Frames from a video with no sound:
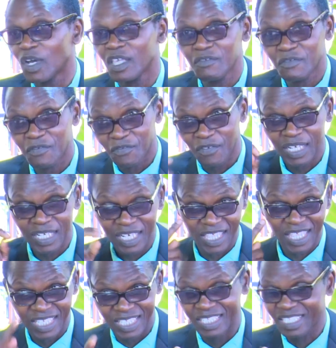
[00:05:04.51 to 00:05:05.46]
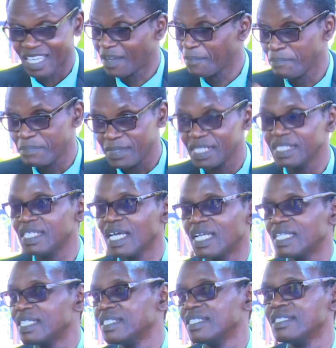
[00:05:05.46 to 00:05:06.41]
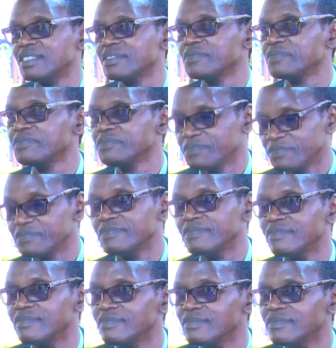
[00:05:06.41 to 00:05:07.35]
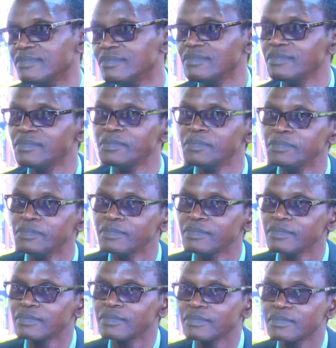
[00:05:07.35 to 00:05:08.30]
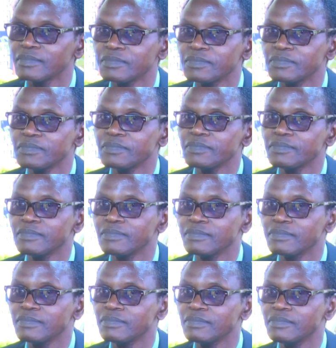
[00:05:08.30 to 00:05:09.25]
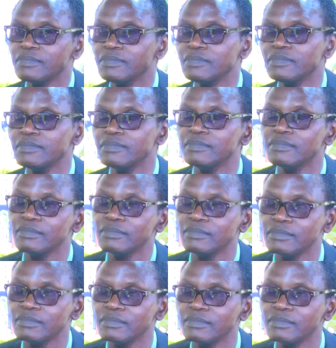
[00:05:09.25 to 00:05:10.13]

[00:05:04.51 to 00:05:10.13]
you'll see the deaf people doing that, and that is a big challenge to us deaf.